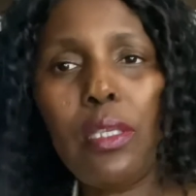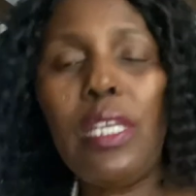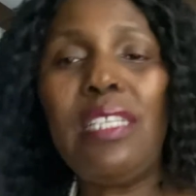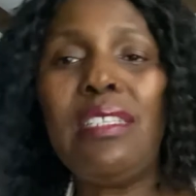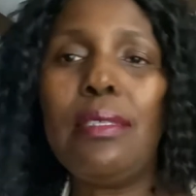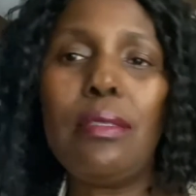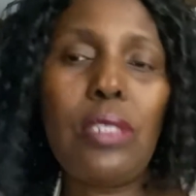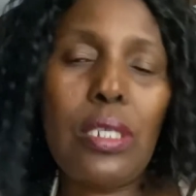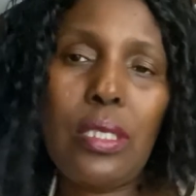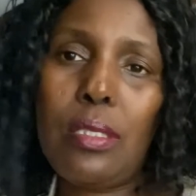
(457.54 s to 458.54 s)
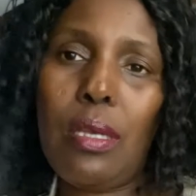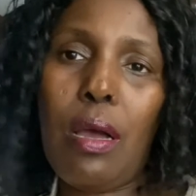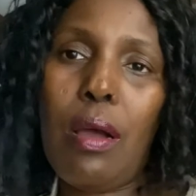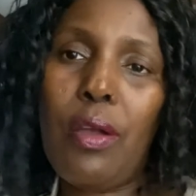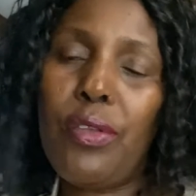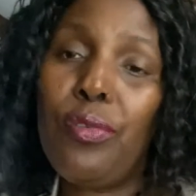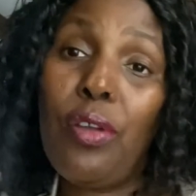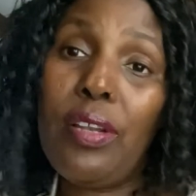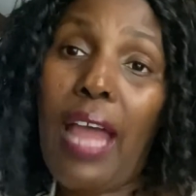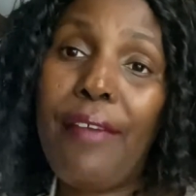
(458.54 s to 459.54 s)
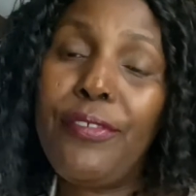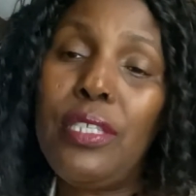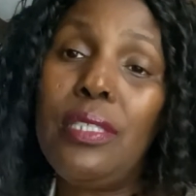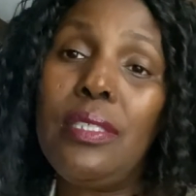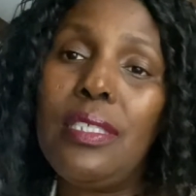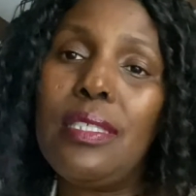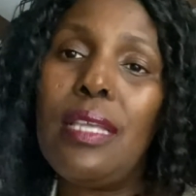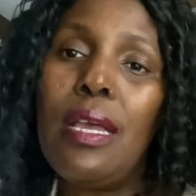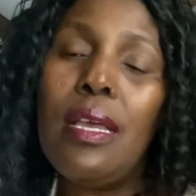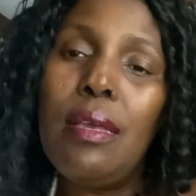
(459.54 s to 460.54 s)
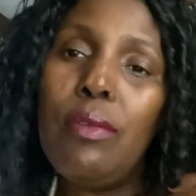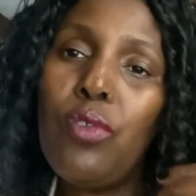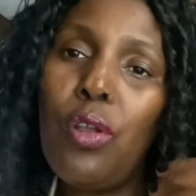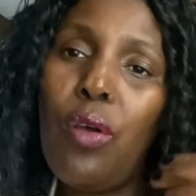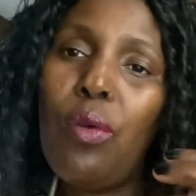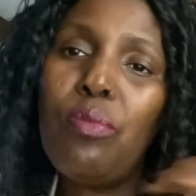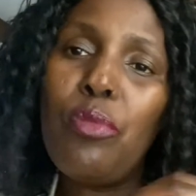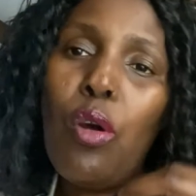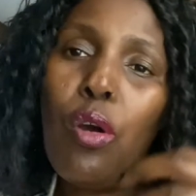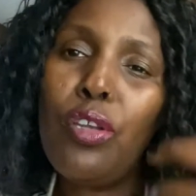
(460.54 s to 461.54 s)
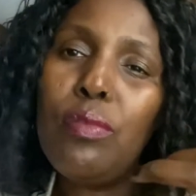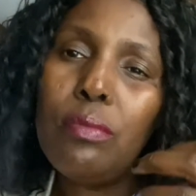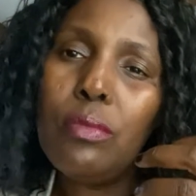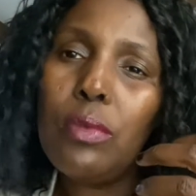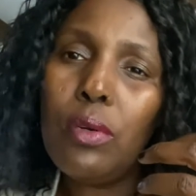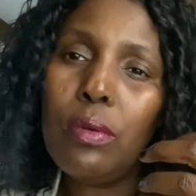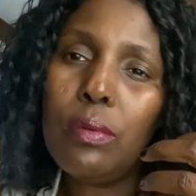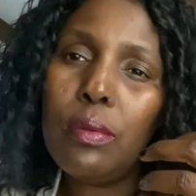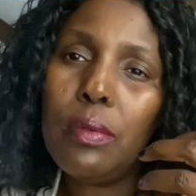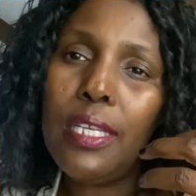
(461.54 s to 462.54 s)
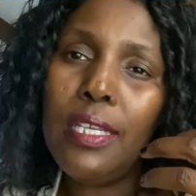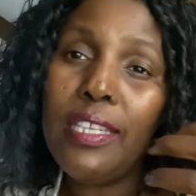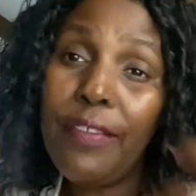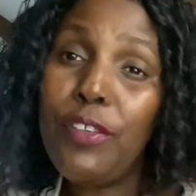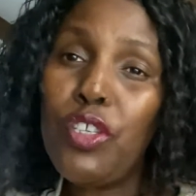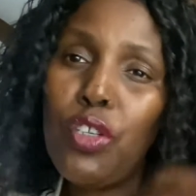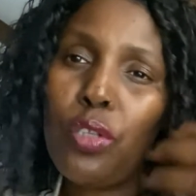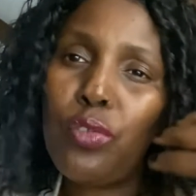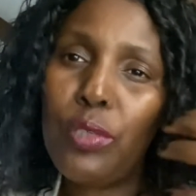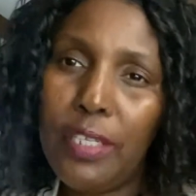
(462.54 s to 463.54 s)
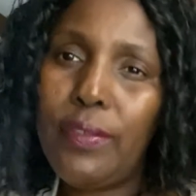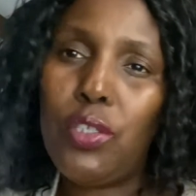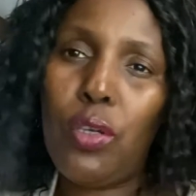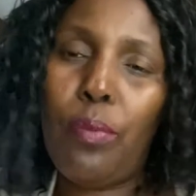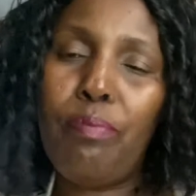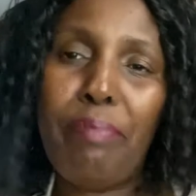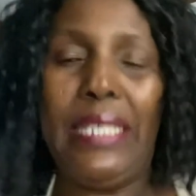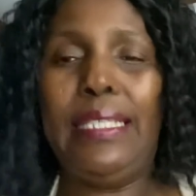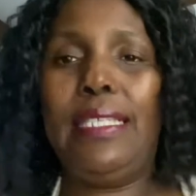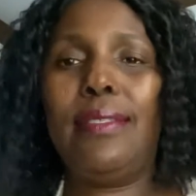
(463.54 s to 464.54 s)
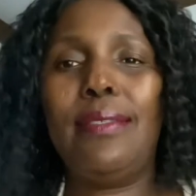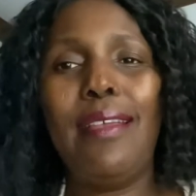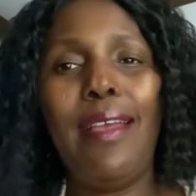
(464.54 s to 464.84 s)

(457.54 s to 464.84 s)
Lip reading: it is just, you don't have to, it is, you know, on individual to individual basis.